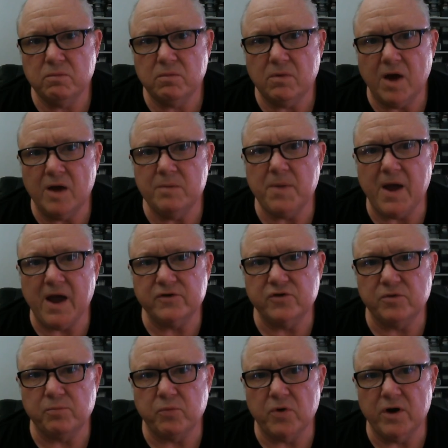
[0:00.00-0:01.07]
unpack your
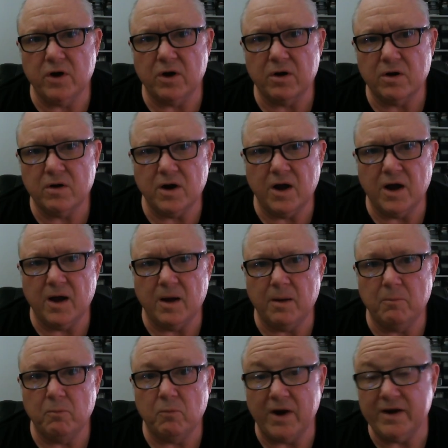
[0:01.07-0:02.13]
printer,
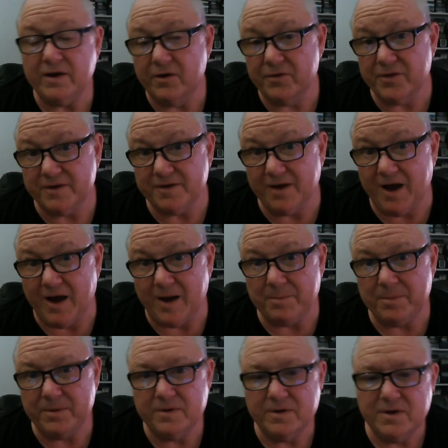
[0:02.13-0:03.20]
right near the top,
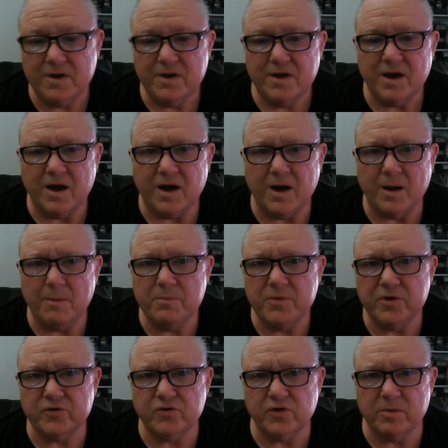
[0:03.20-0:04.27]

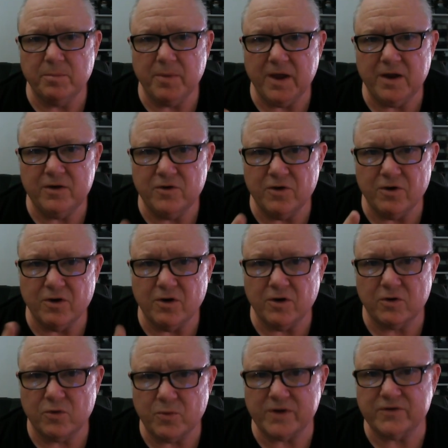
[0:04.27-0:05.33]
there should have been your
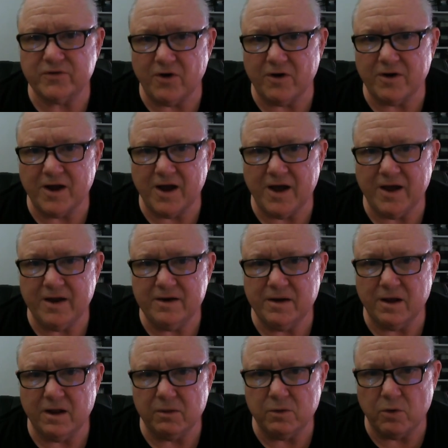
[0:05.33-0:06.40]
quick start guide,
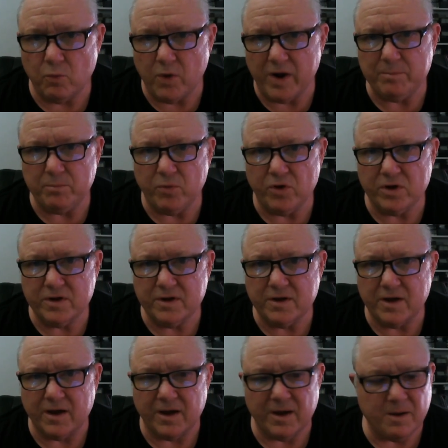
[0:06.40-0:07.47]
a little white book.
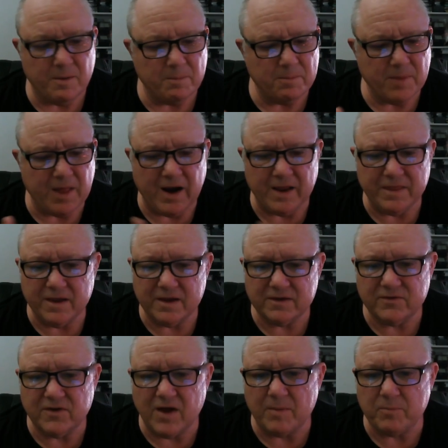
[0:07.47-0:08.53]
I think it's
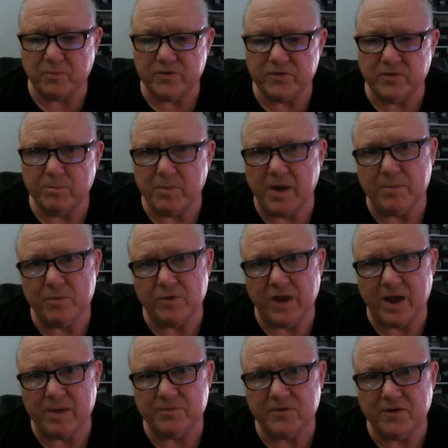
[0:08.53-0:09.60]
topped with some Bambu
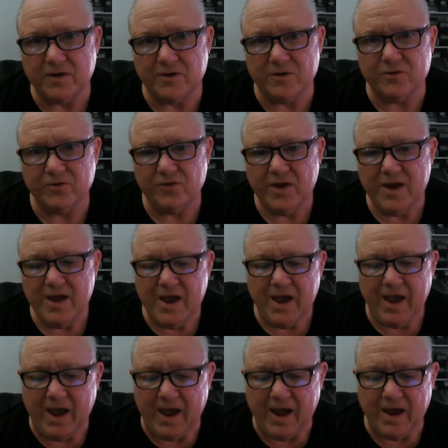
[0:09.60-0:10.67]
Lab stickers
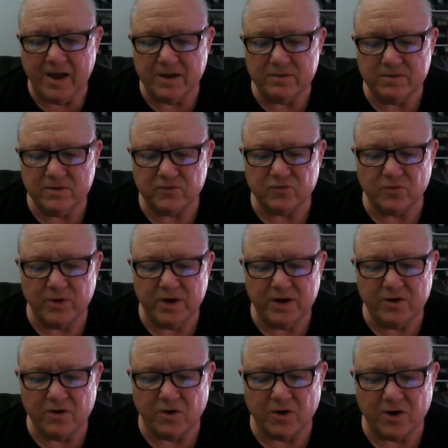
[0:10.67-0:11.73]
and this green
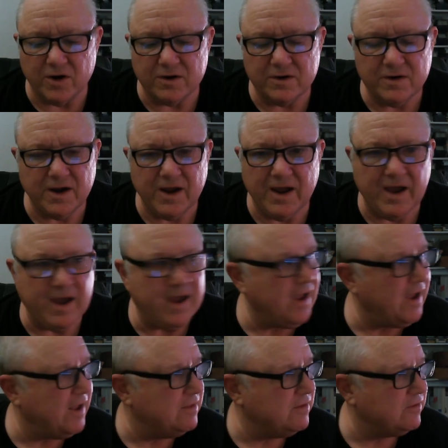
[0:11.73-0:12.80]
card.
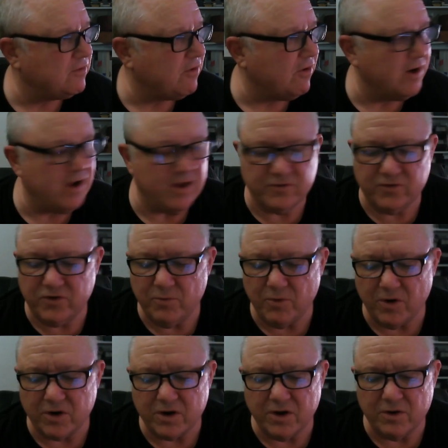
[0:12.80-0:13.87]
And this card has
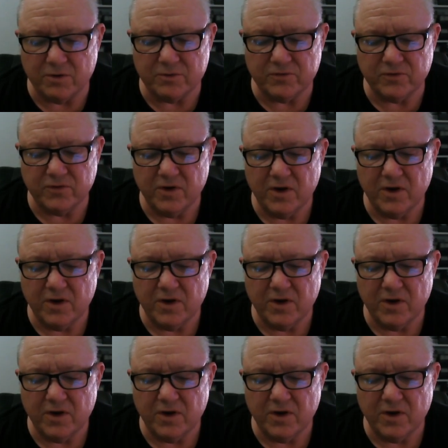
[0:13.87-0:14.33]
QR codes